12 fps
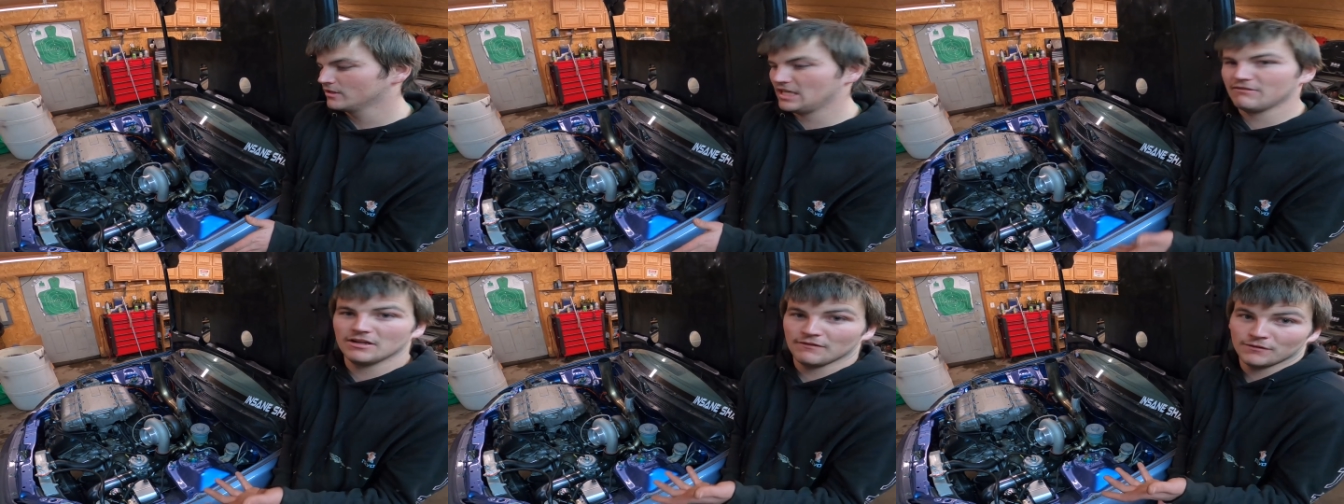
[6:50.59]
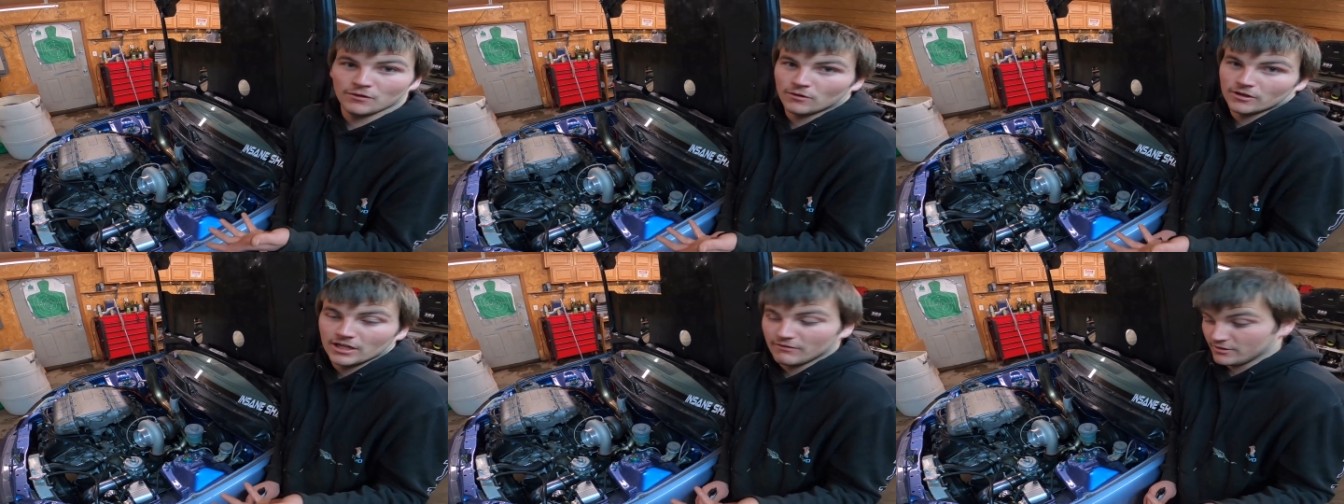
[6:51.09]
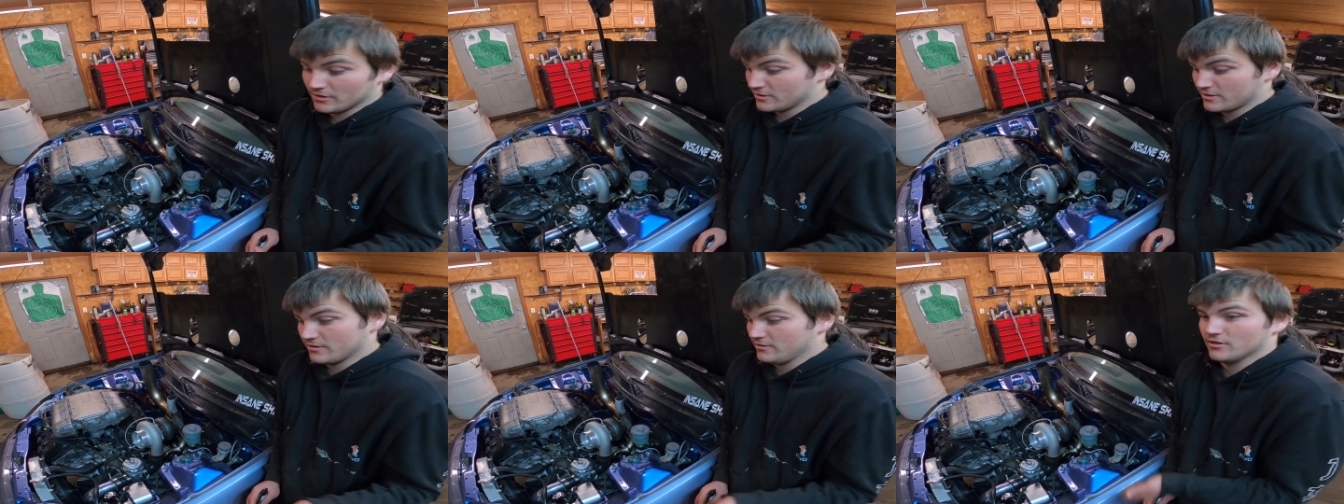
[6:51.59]
even if you weren't even
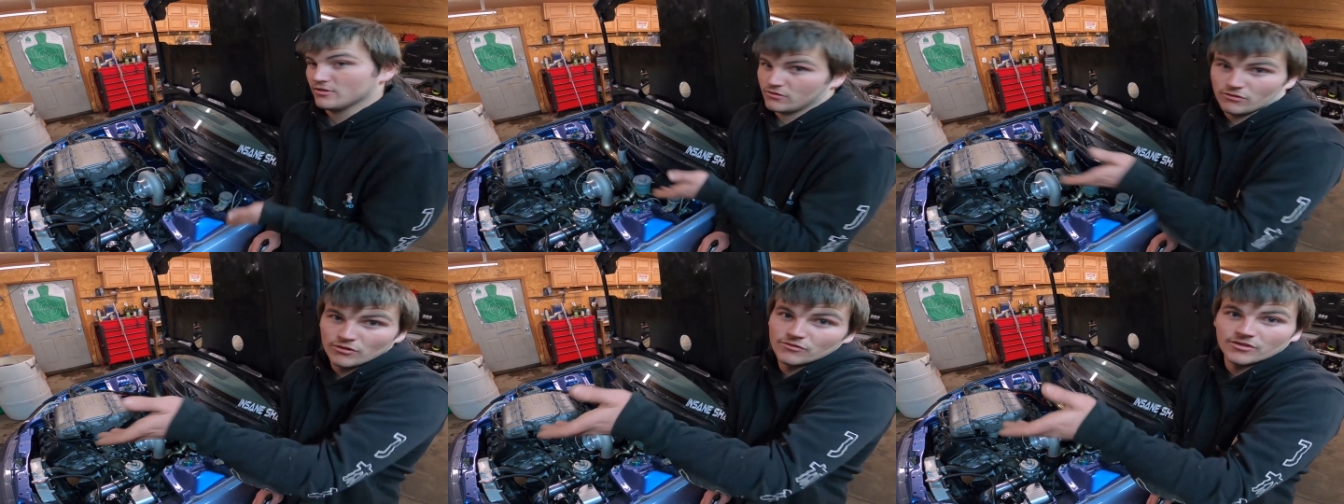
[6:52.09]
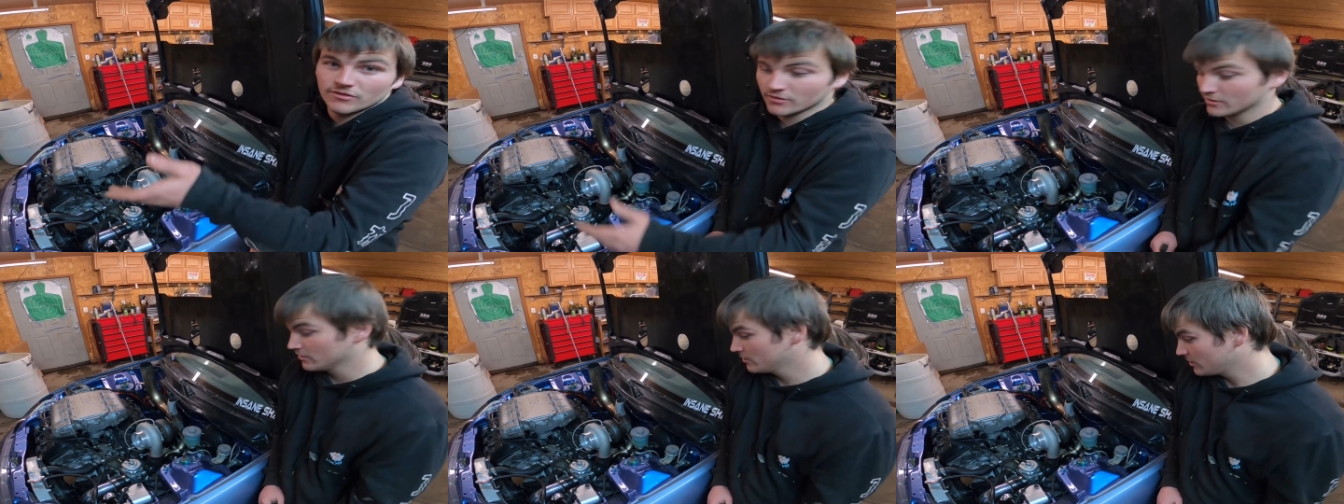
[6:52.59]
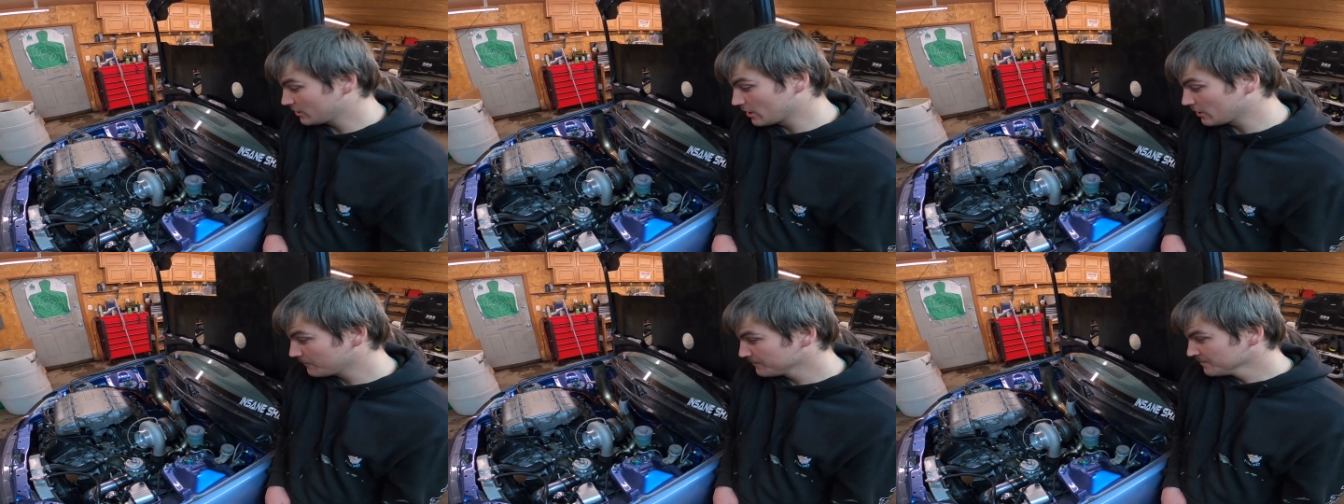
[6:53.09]
just cruising, you
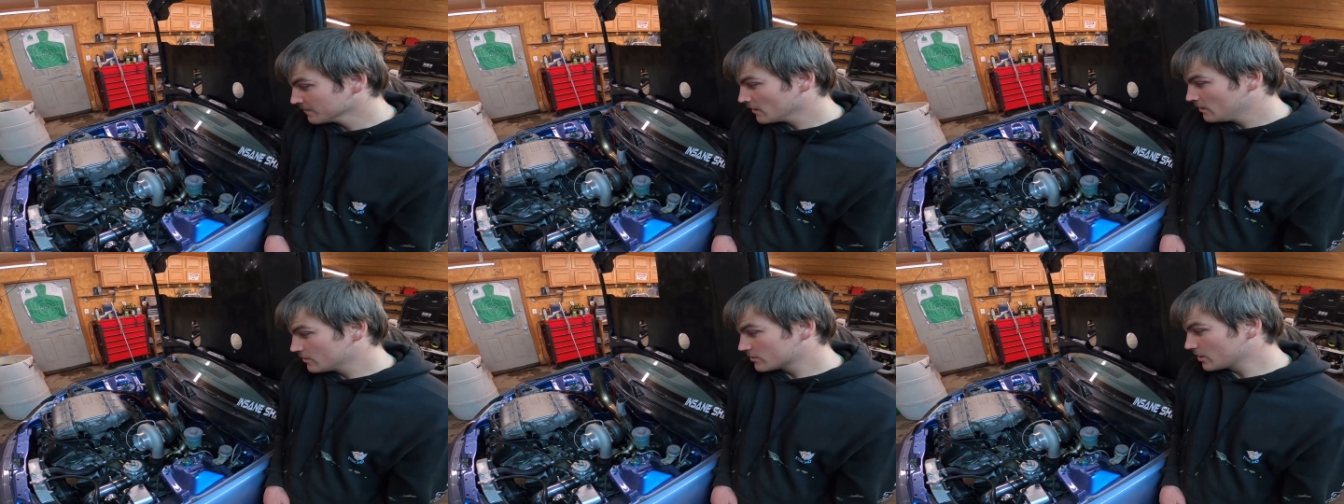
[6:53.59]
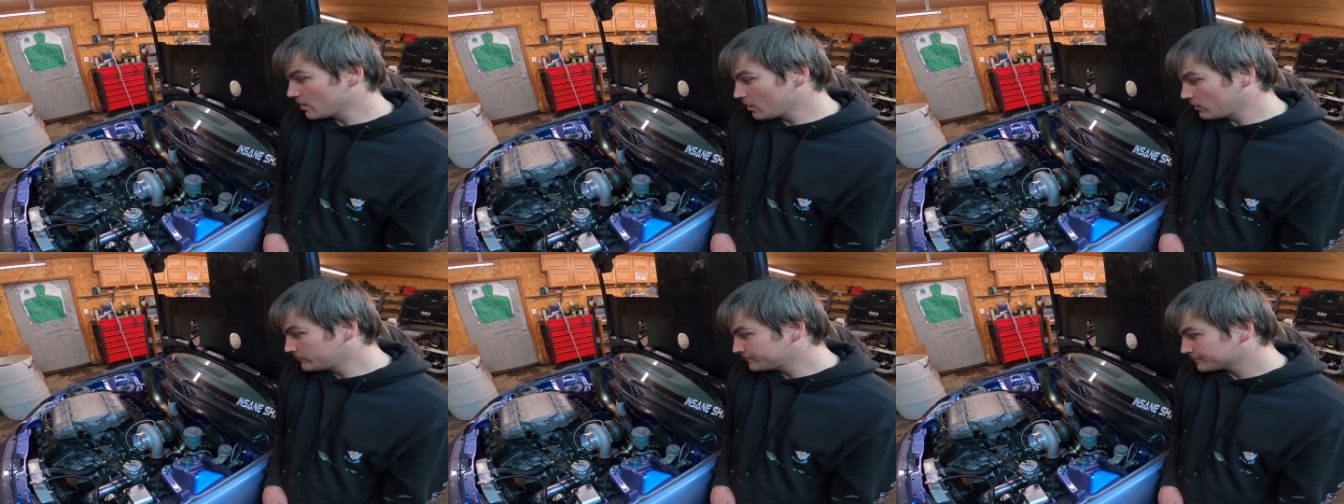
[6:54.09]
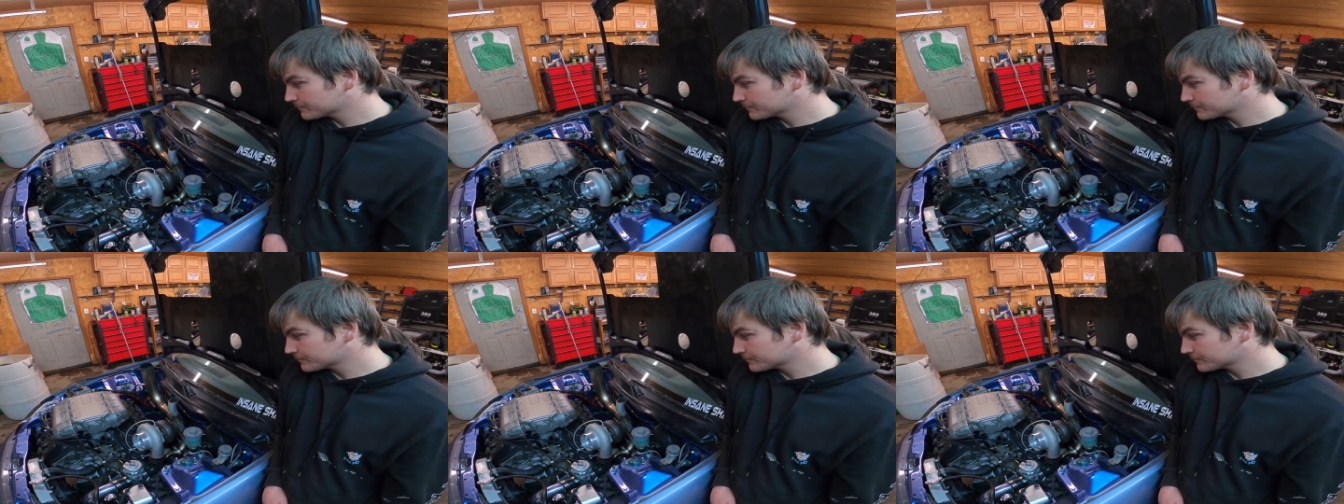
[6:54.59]
know. So